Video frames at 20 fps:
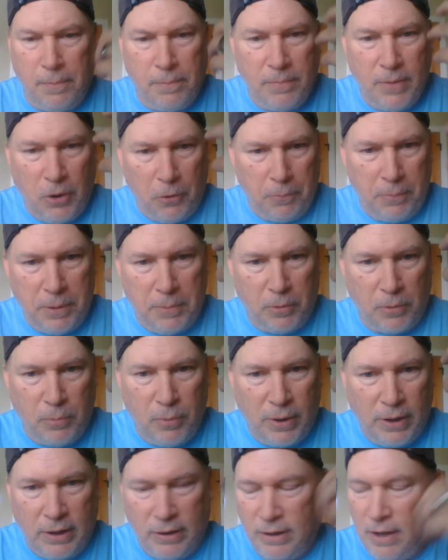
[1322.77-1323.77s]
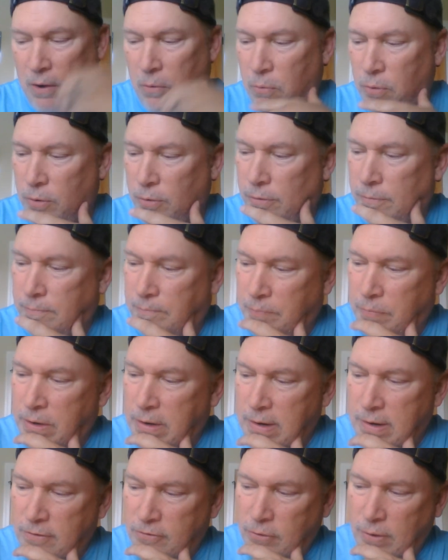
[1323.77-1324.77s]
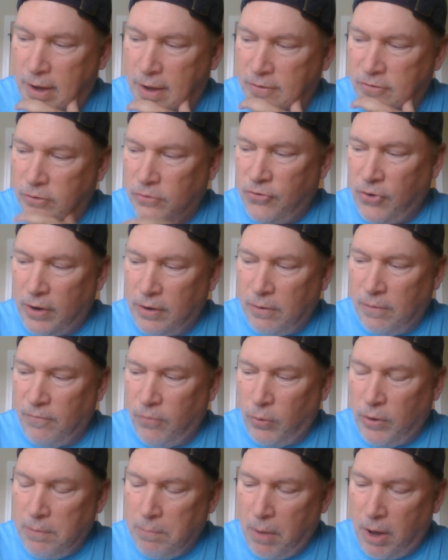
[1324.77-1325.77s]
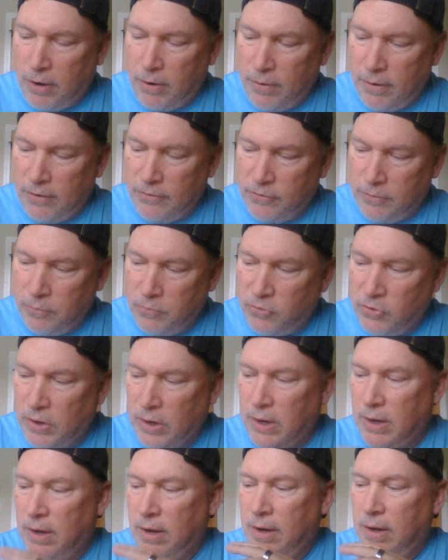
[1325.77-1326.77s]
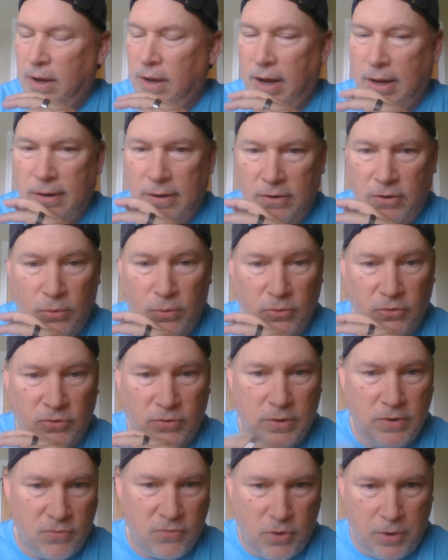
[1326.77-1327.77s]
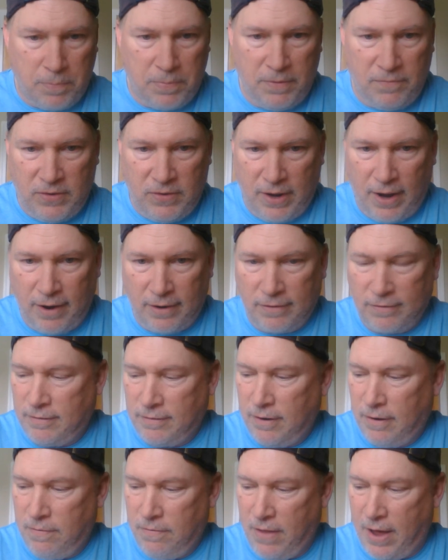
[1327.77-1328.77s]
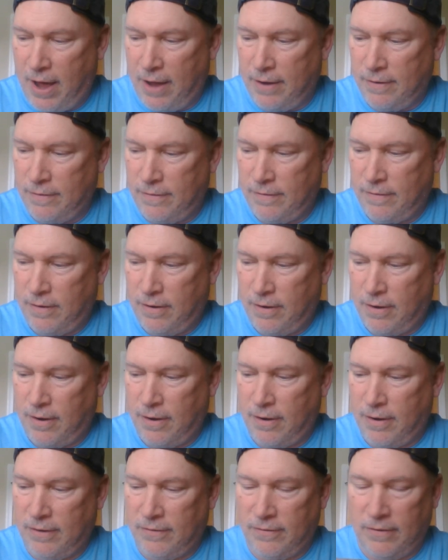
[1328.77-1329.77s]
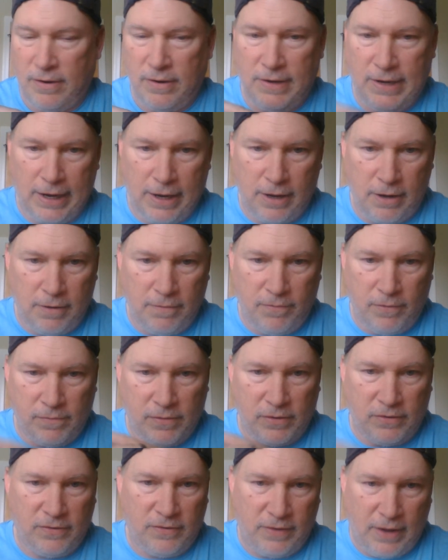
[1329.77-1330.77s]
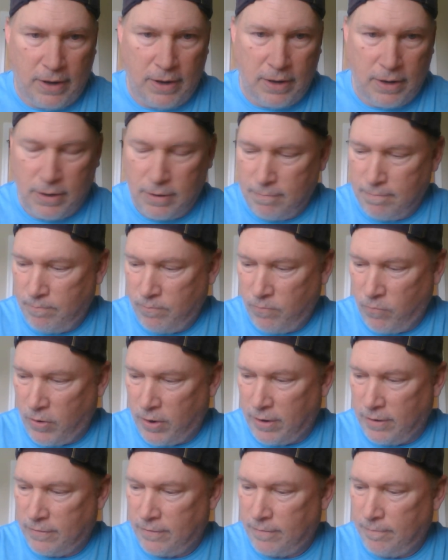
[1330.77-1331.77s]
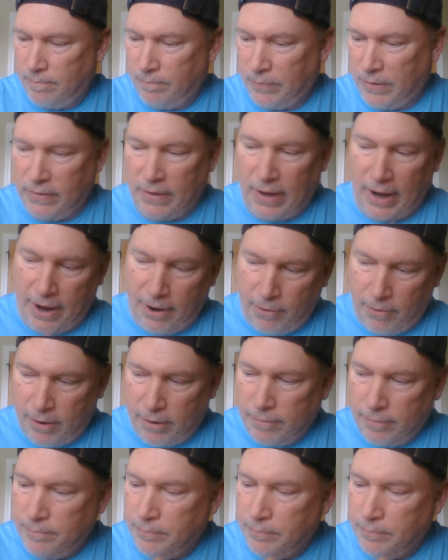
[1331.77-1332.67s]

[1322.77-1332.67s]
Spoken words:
of help people bring in that world. So yeah, so try to avoid modernisms and use descriptive text that is indicative of the setting, right, in the era.